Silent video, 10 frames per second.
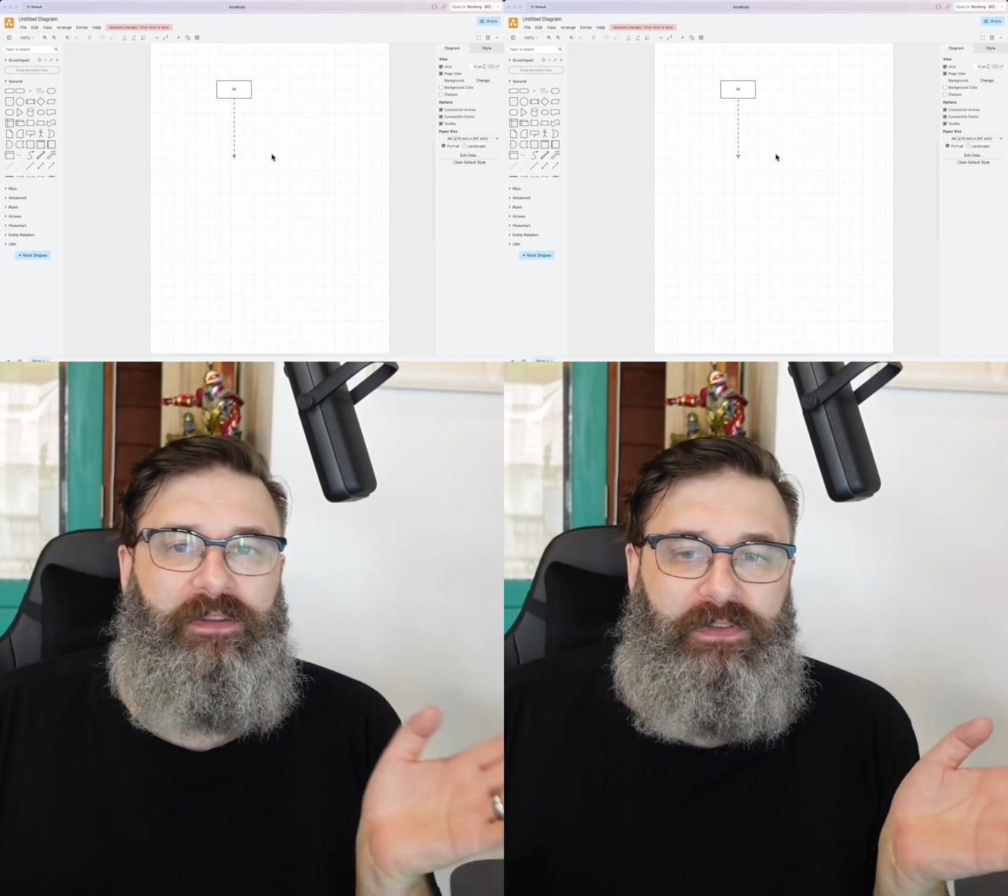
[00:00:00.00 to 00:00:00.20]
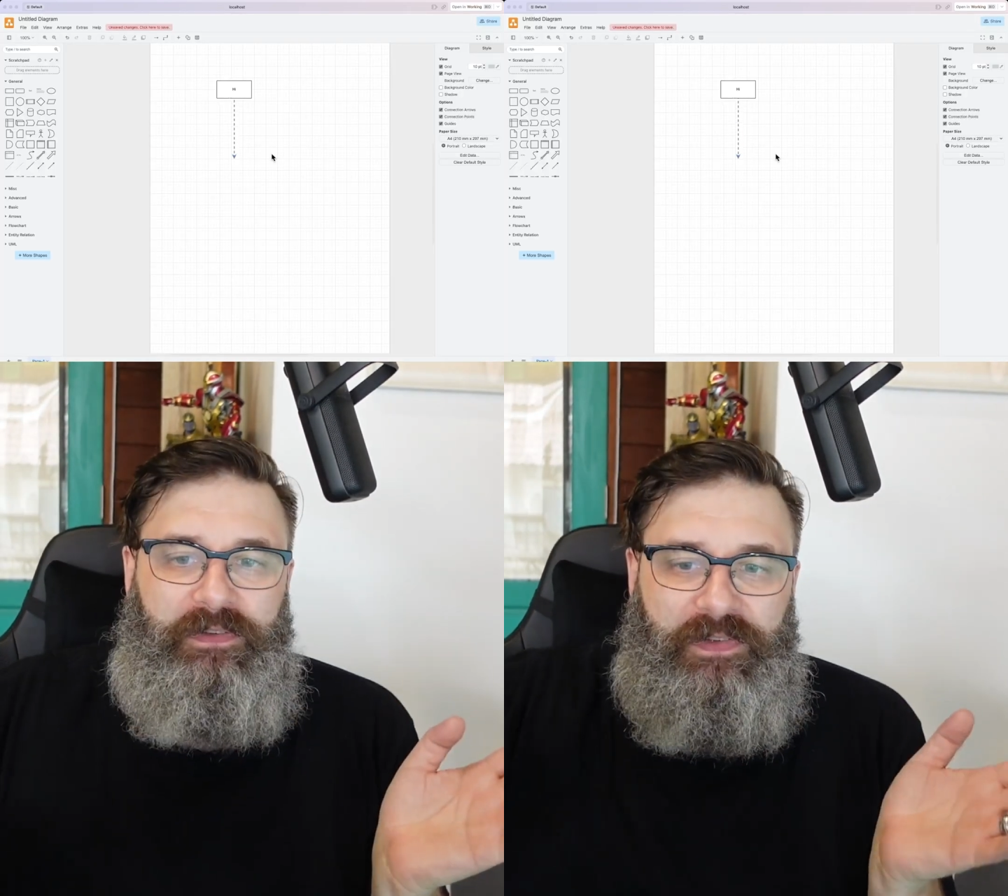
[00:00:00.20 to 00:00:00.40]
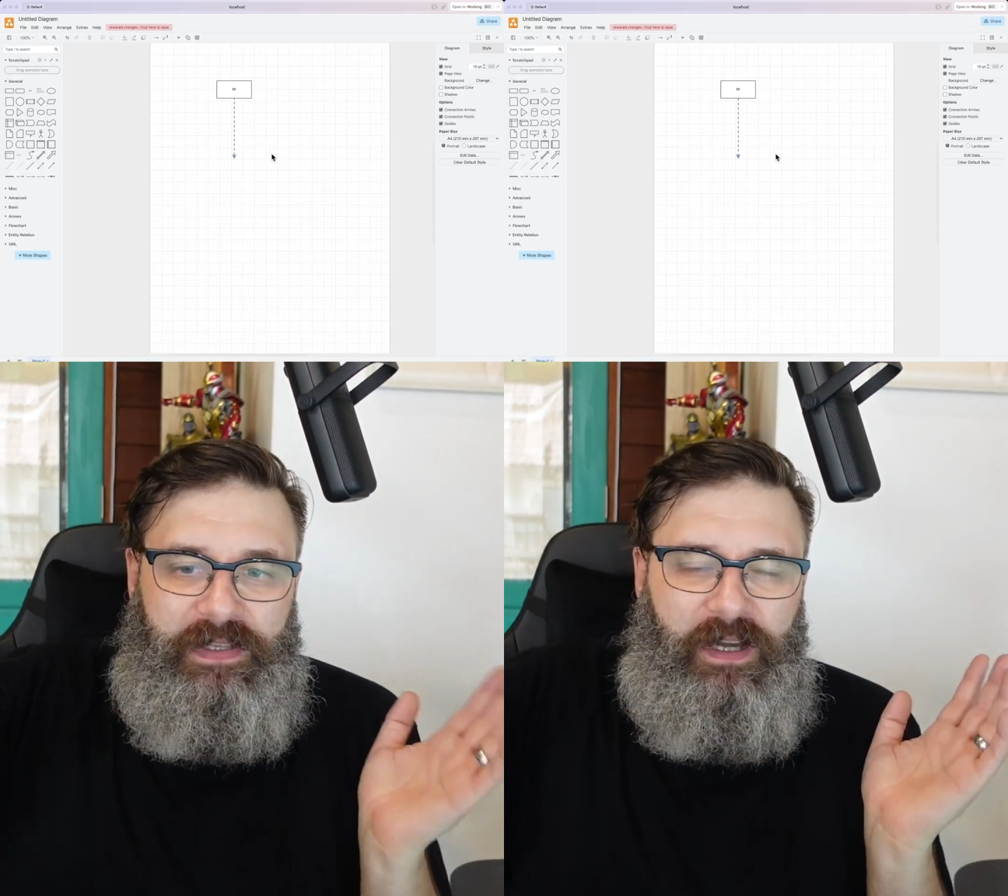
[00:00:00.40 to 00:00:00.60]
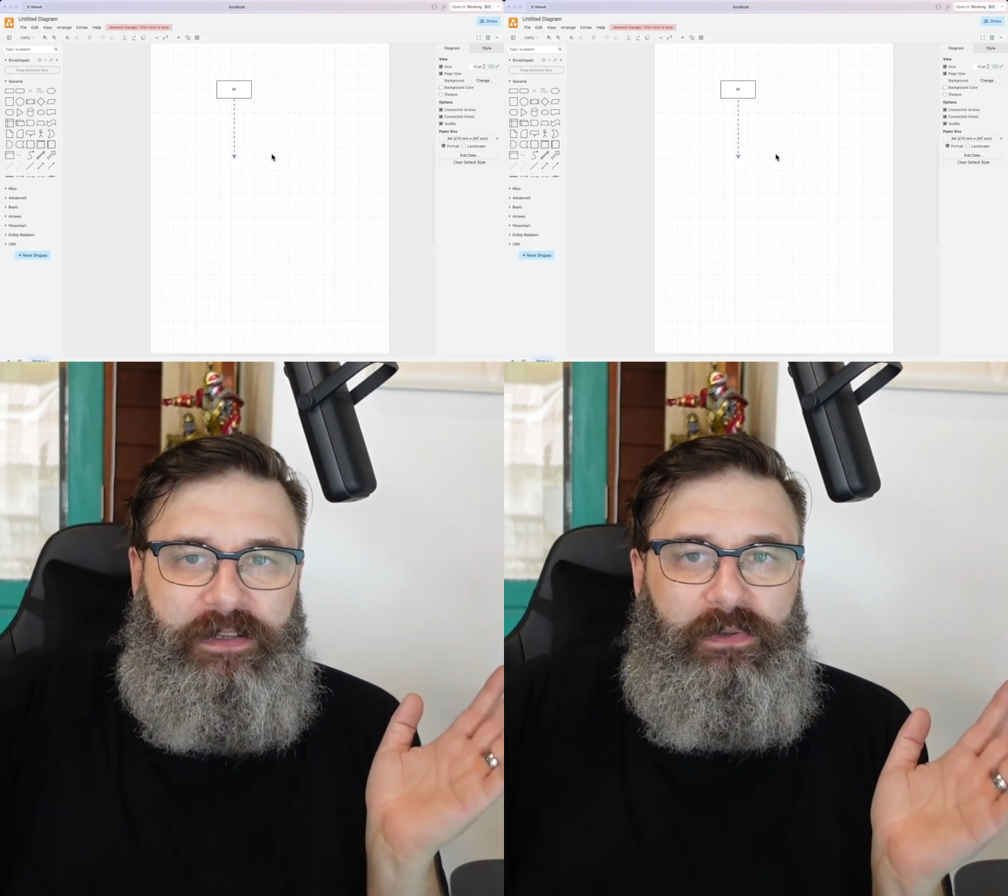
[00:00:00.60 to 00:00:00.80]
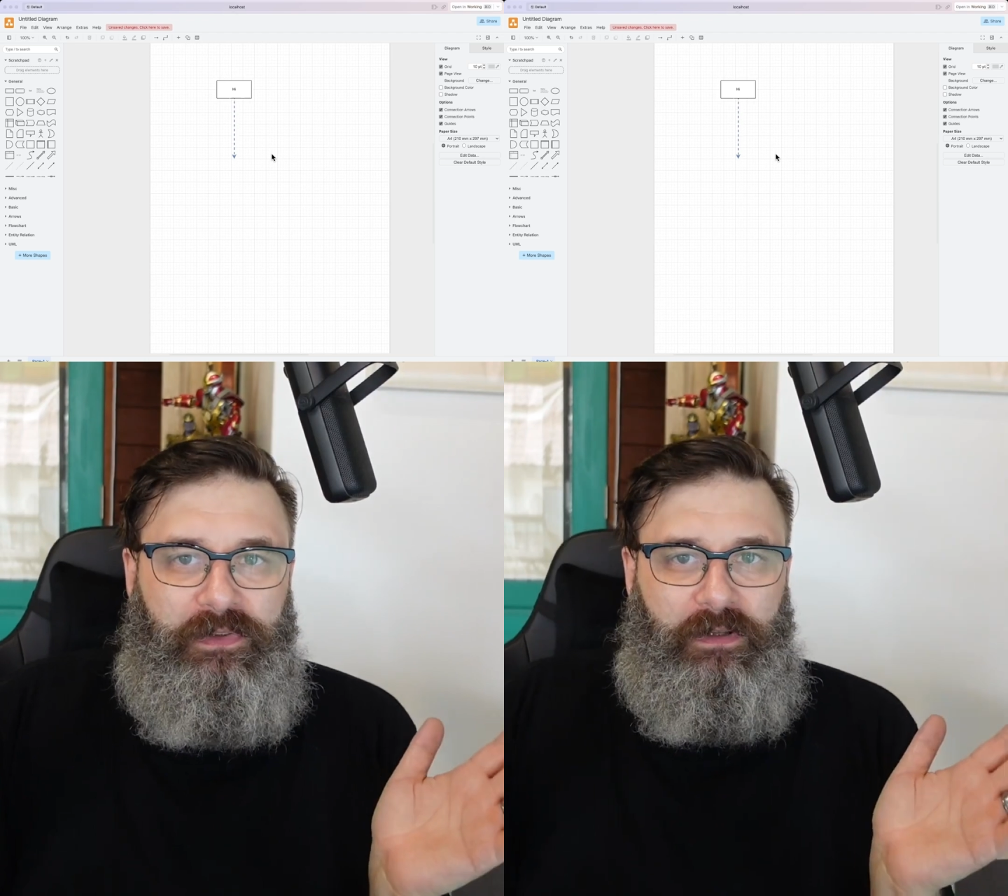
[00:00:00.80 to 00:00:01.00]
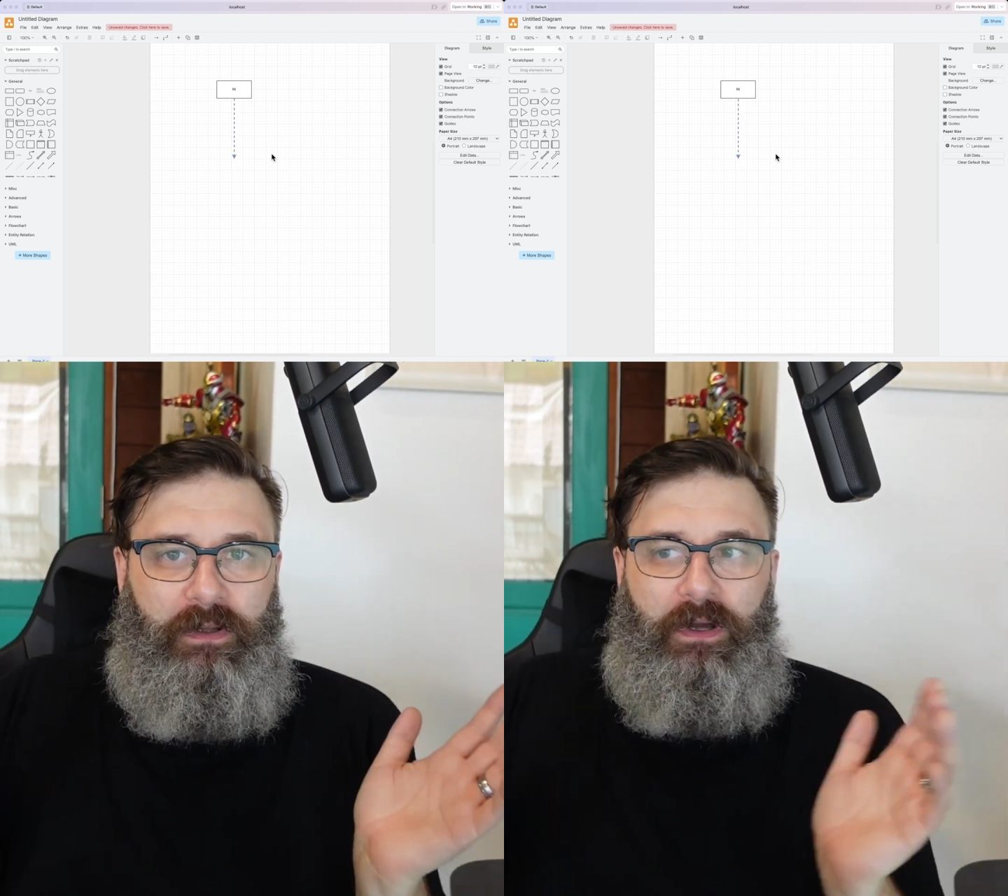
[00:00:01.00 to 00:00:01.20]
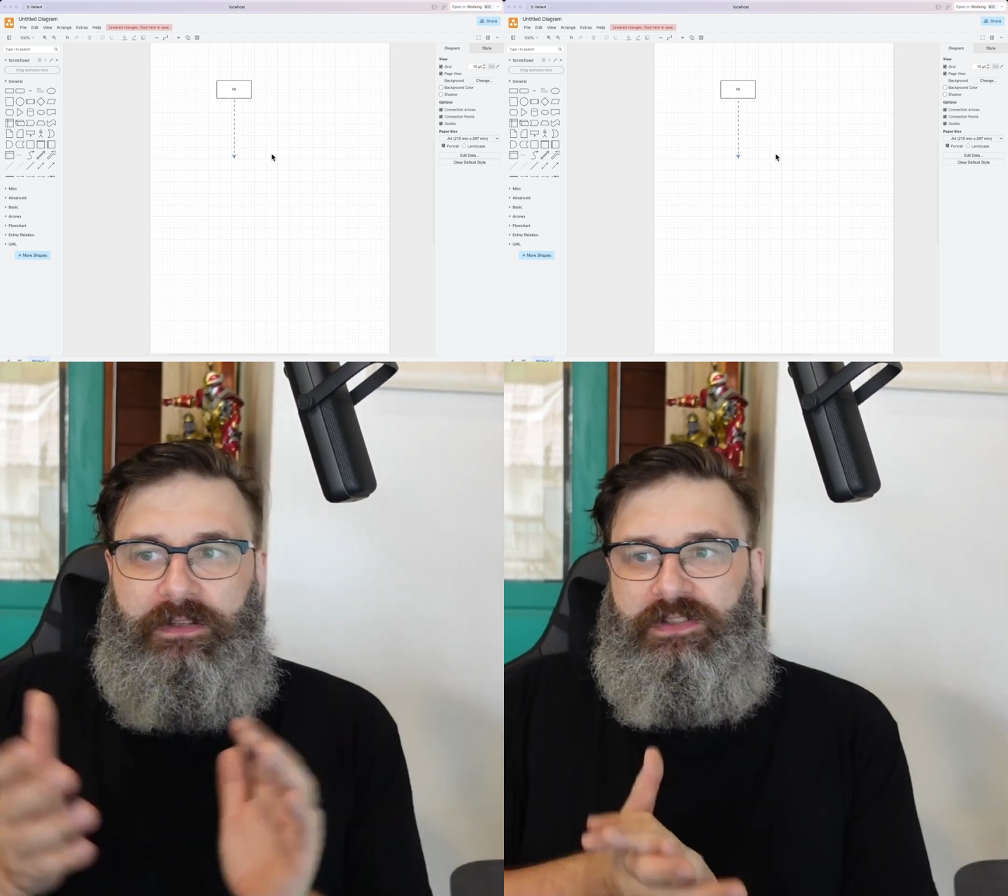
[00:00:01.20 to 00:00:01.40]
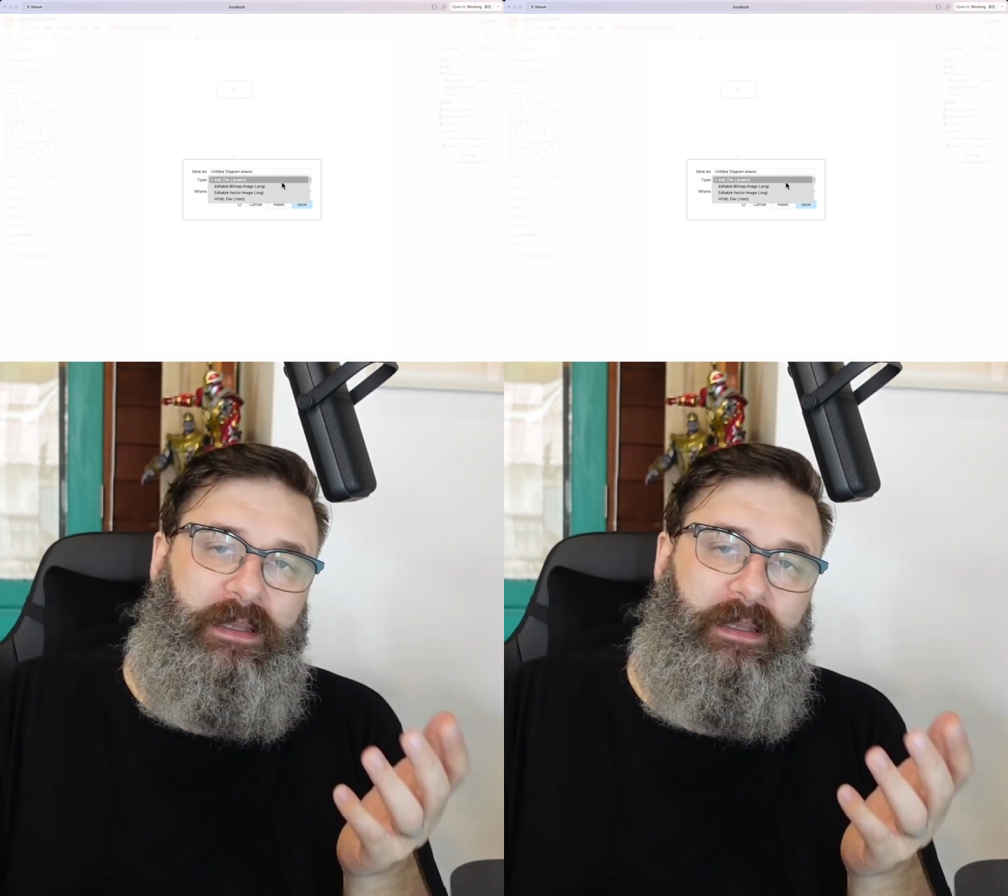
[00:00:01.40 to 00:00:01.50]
As you can see, I use it a lot,